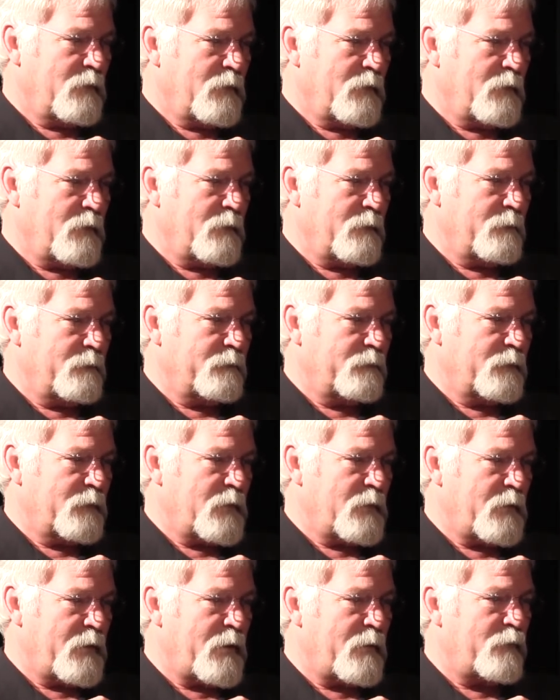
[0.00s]
um,
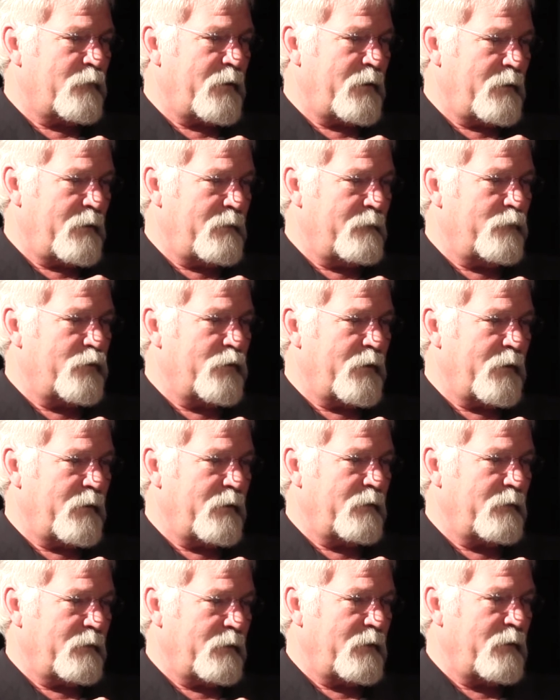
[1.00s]
collaborated to
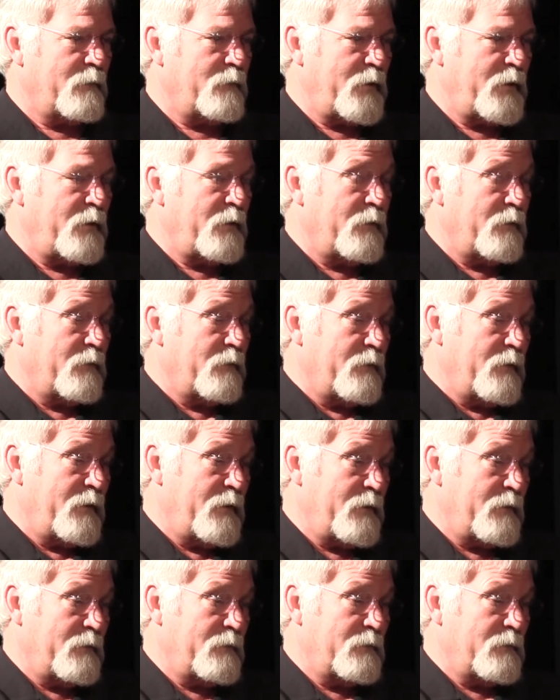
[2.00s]
bring him here
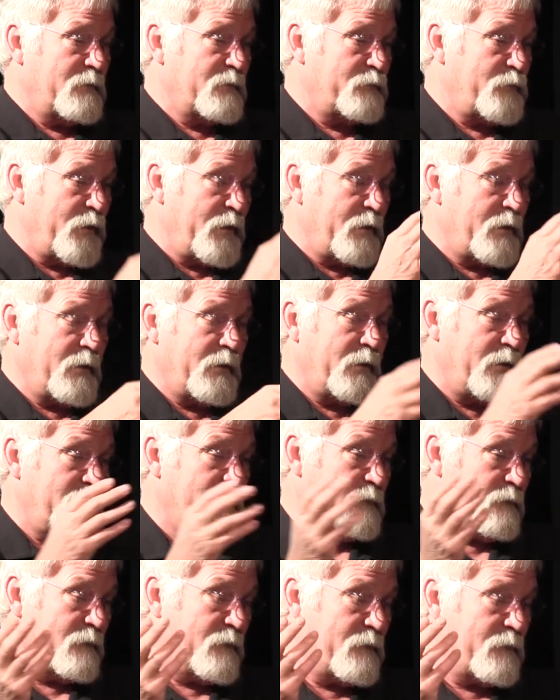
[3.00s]
and speak in
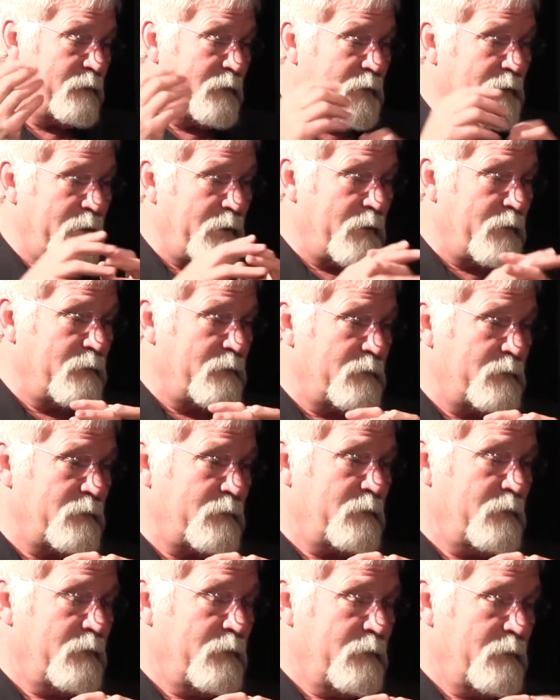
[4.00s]
each of the three
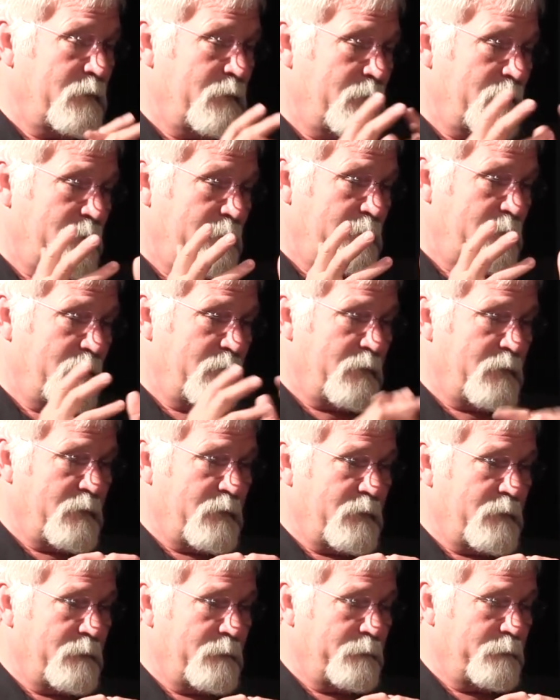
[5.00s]
towns.
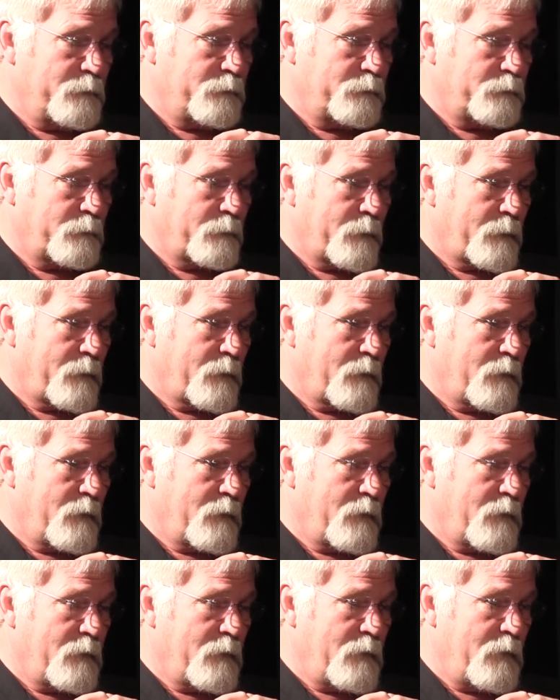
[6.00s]
Um,
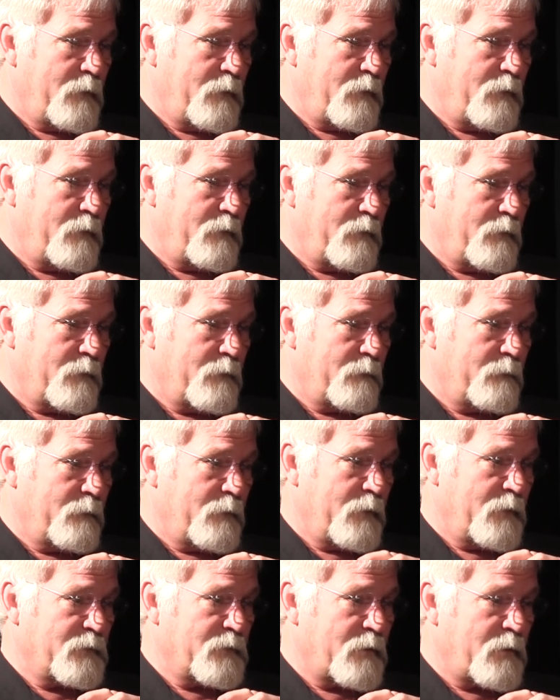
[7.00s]
and uh,
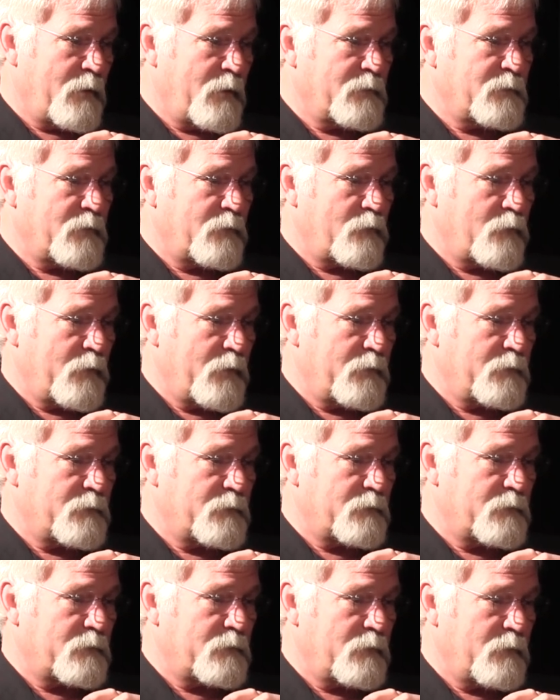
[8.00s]
as a
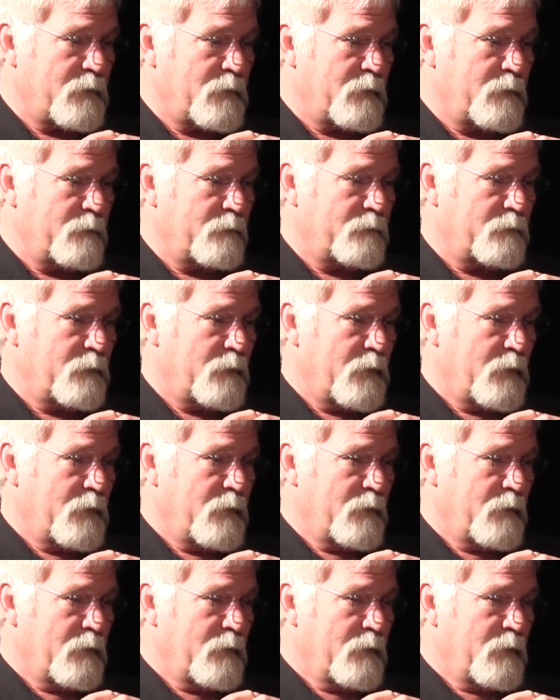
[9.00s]
consequence, um,
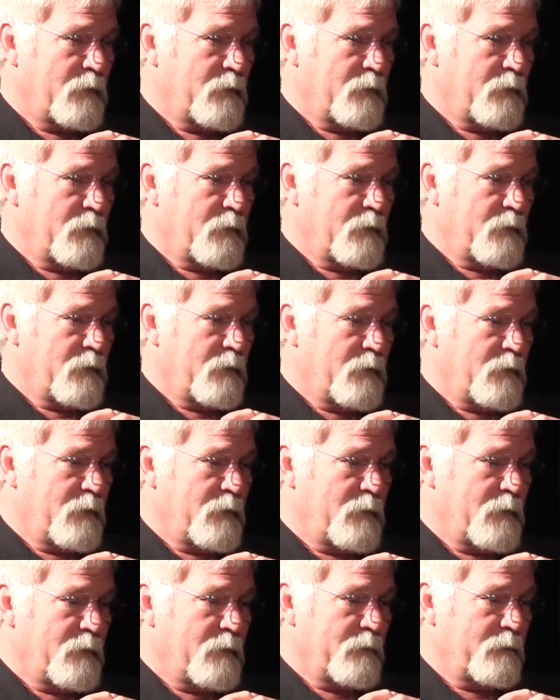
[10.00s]

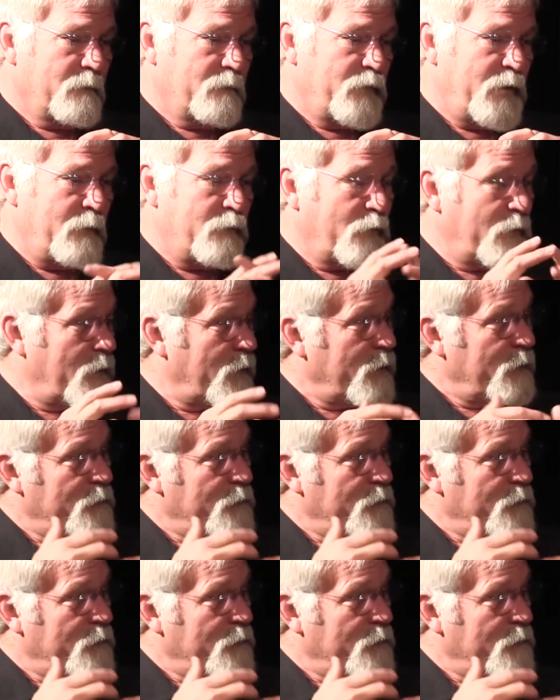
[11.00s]
uh, people got